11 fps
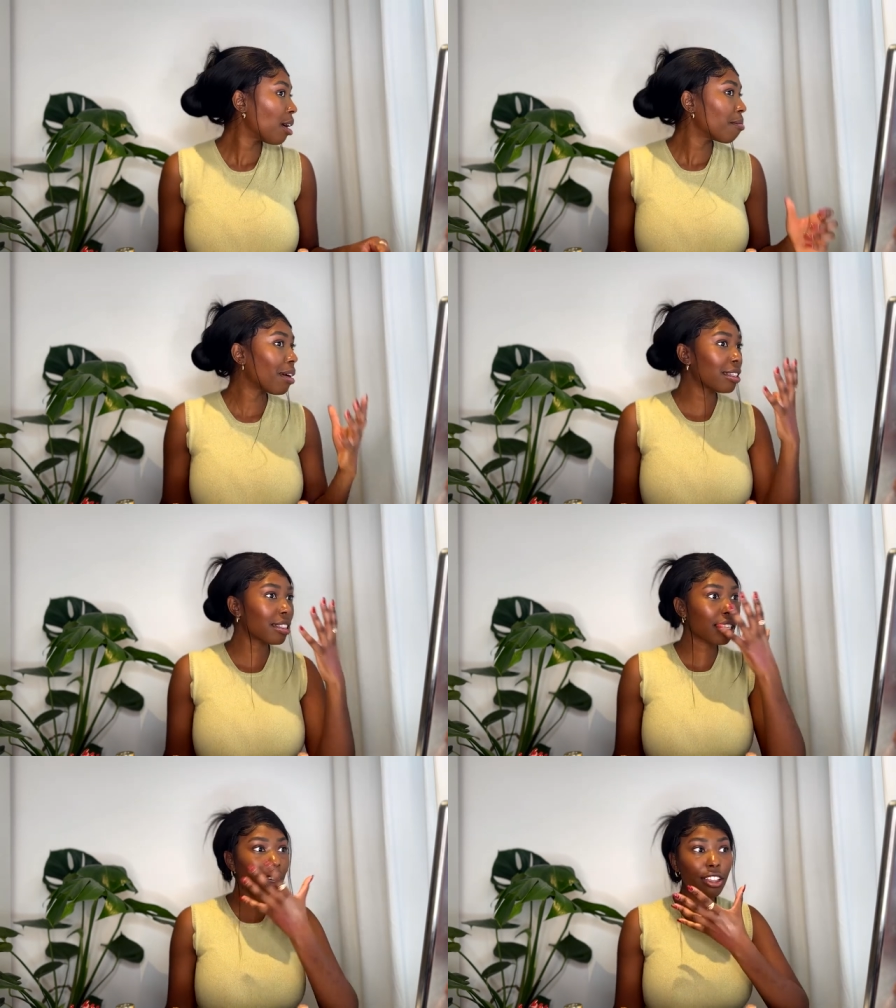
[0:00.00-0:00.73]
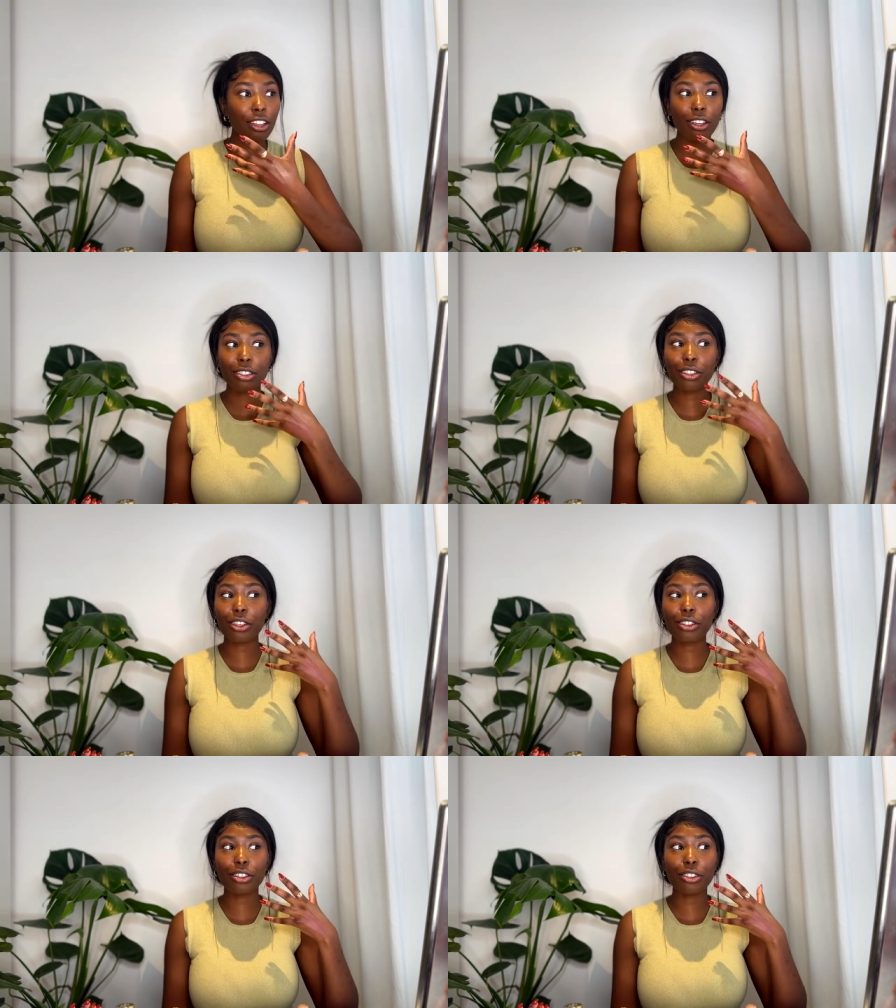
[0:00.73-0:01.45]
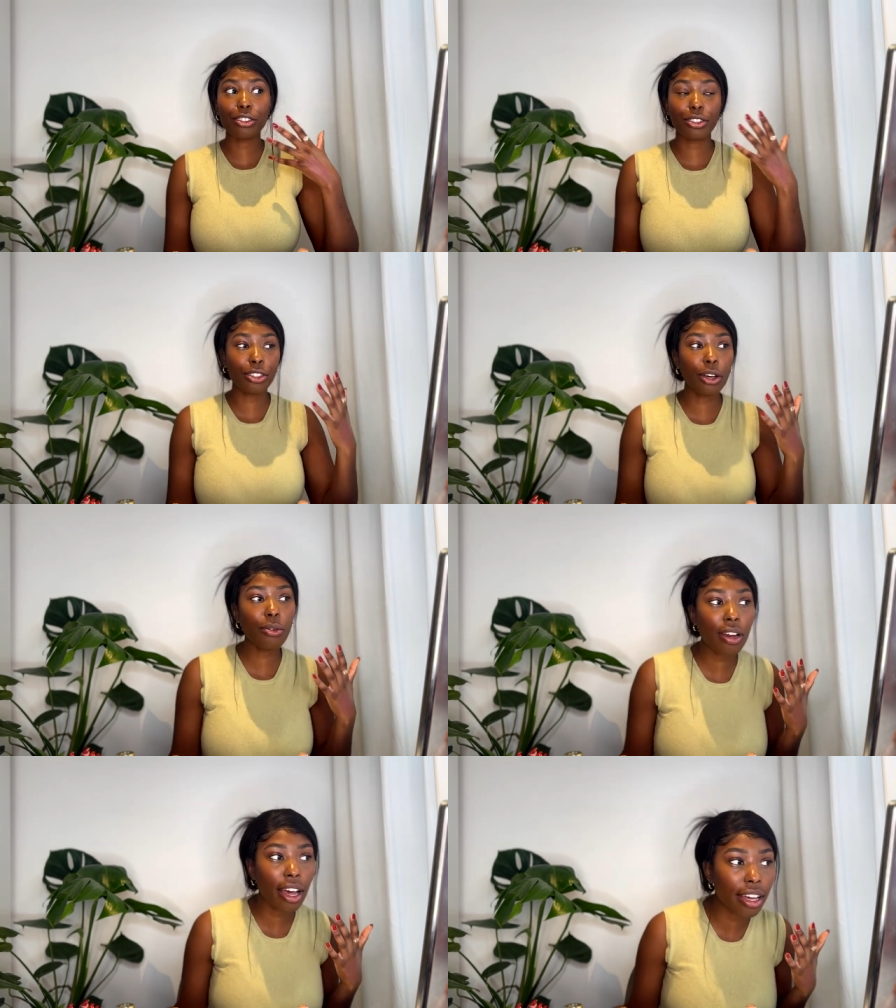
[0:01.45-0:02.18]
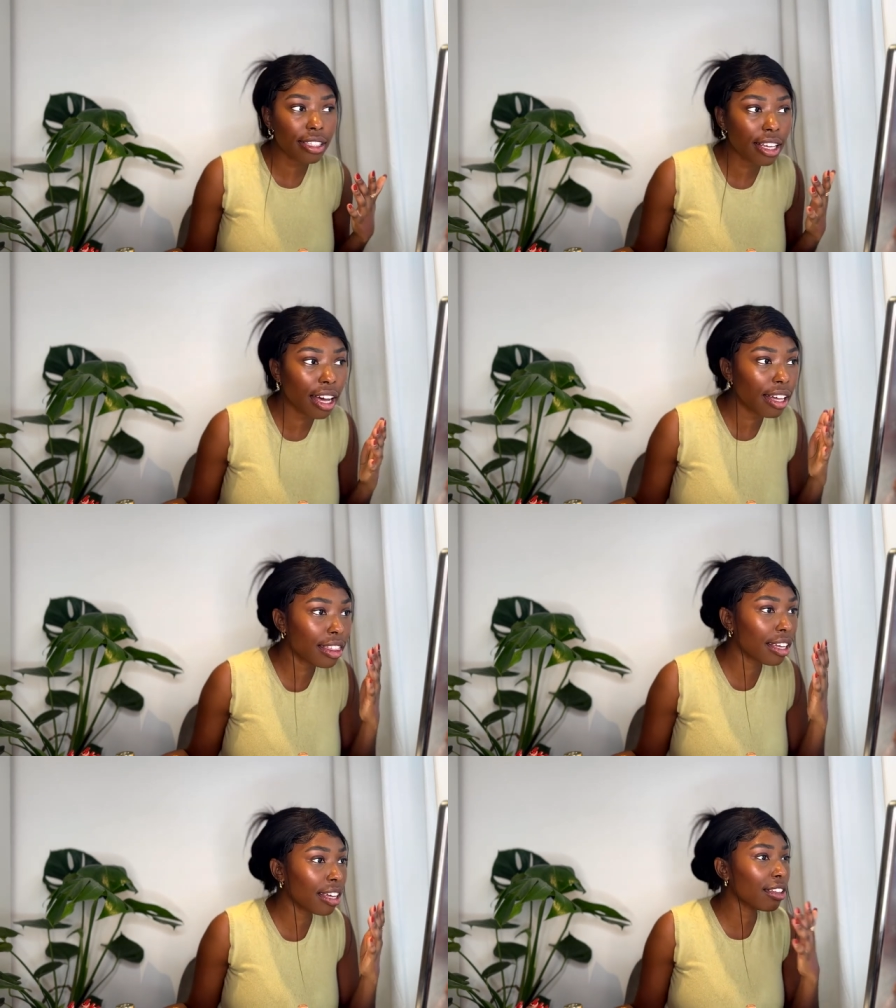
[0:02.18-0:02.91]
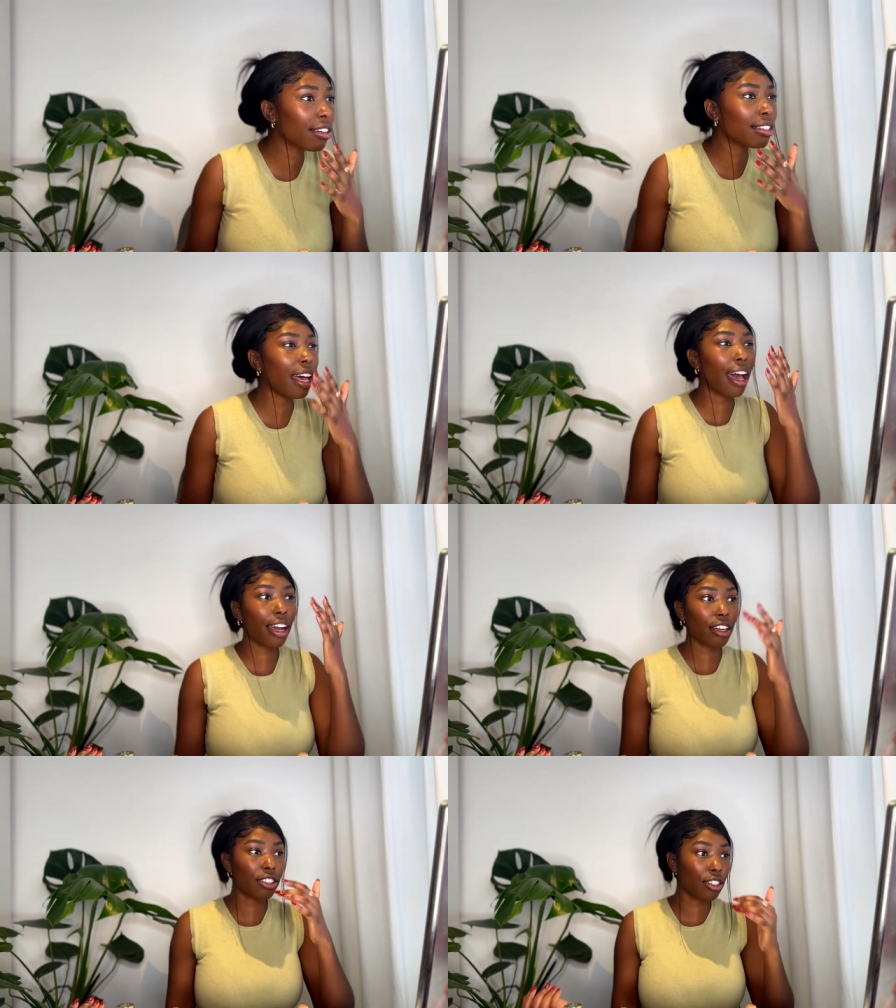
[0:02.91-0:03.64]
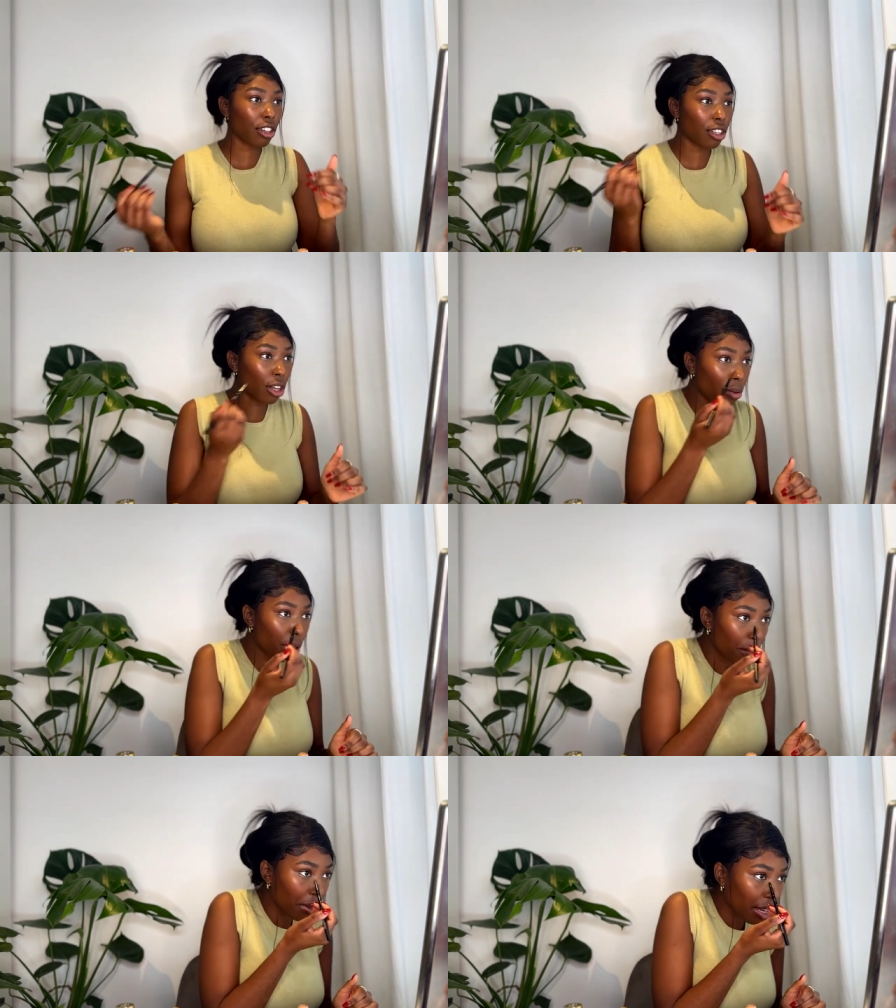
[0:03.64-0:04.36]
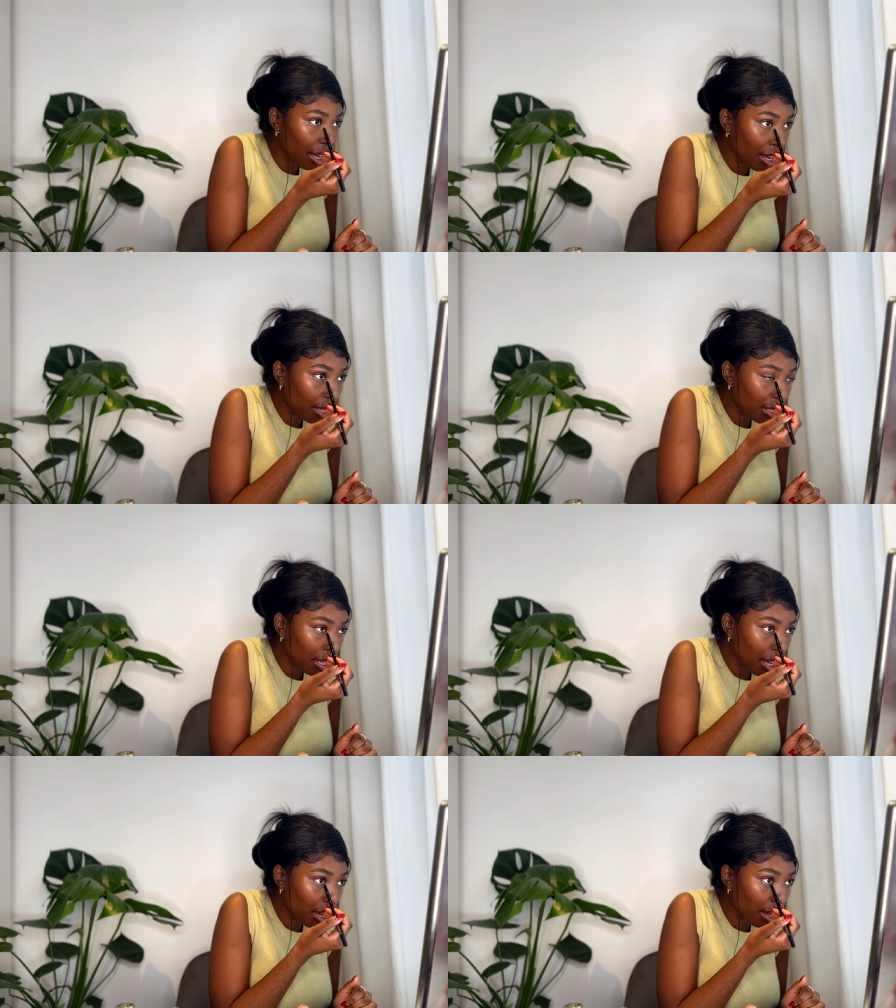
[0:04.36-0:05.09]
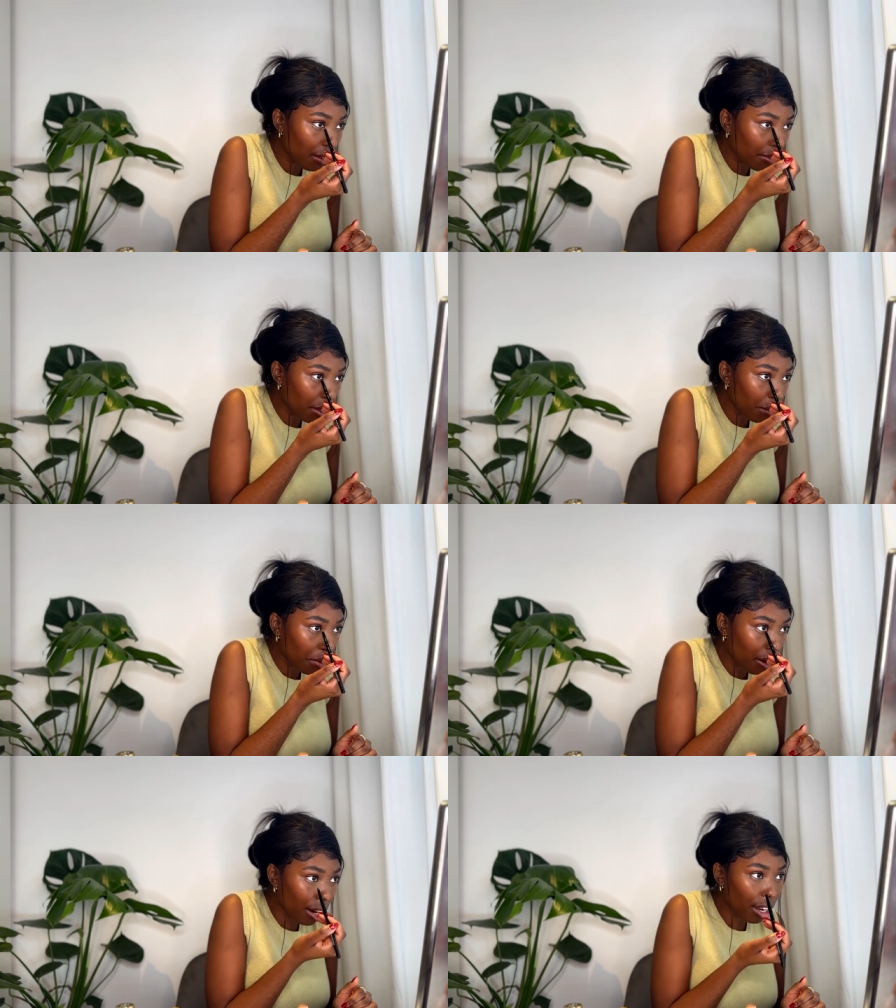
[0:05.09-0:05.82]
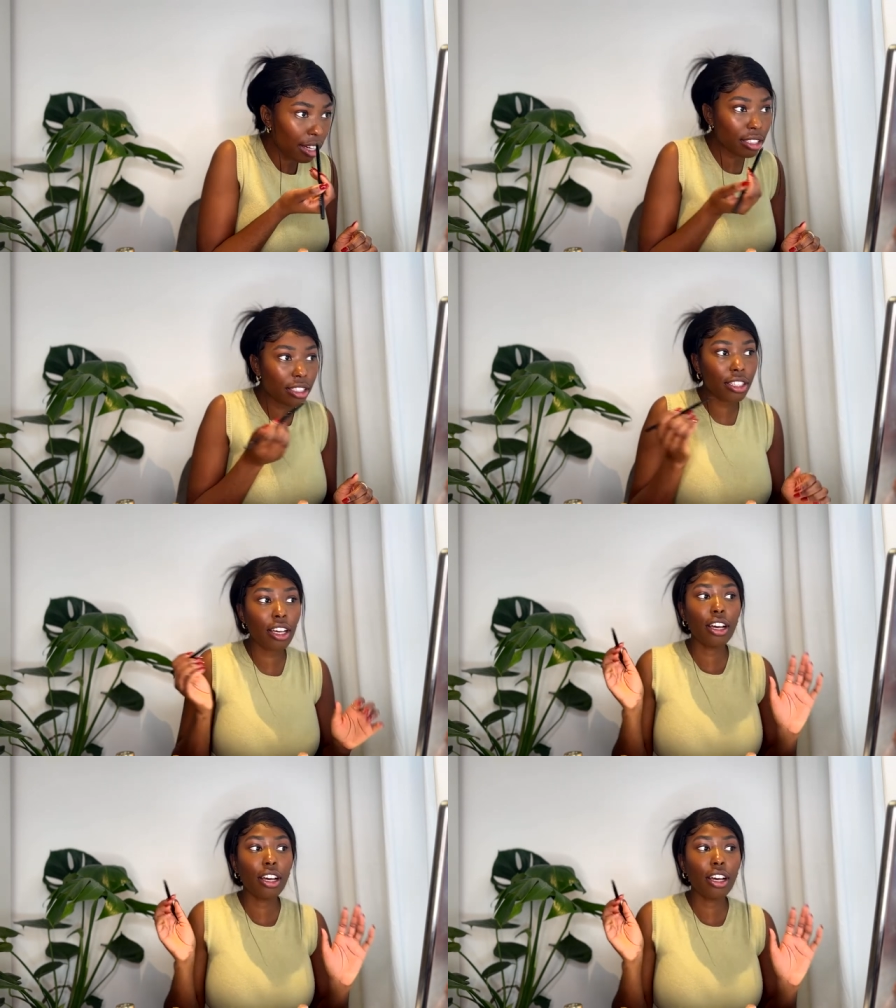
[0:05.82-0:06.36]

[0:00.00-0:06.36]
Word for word: My skin looks so nice. I think it looks extra glowy because of the product.